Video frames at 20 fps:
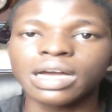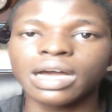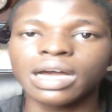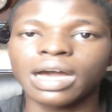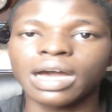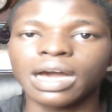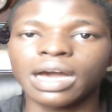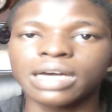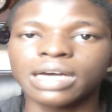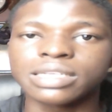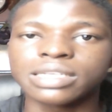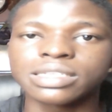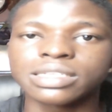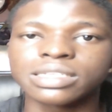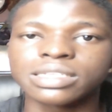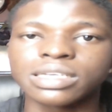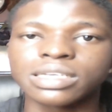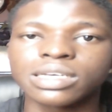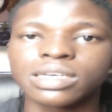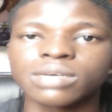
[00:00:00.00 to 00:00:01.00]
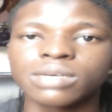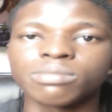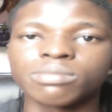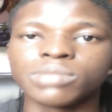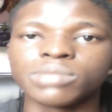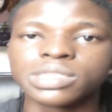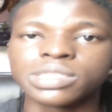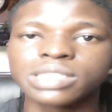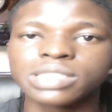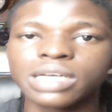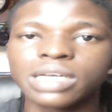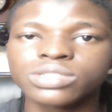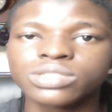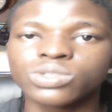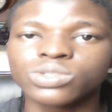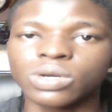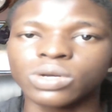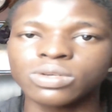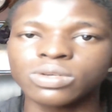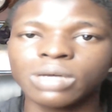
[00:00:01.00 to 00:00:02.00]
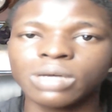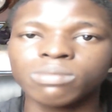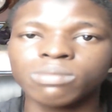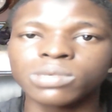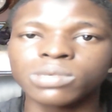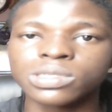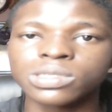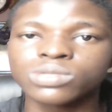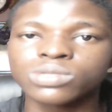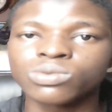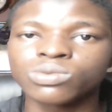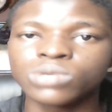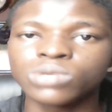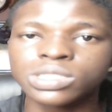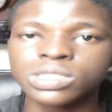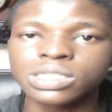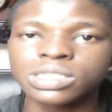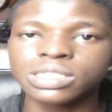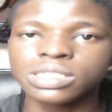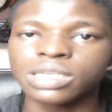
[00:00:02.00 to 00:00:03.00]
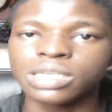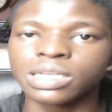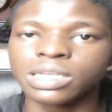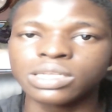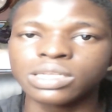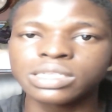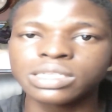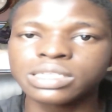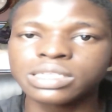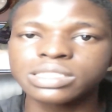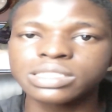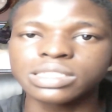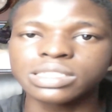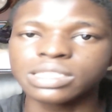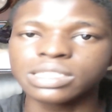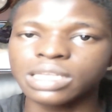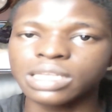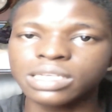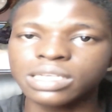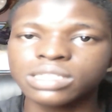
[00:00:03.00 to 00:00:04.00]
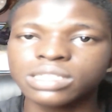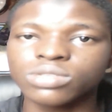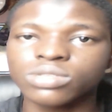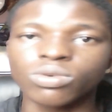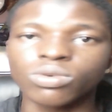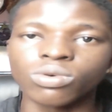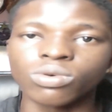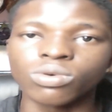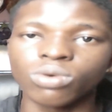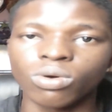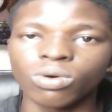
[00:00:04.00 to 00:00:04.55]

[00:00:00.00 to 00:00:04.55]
and be sent to another page which they didn't intend to go.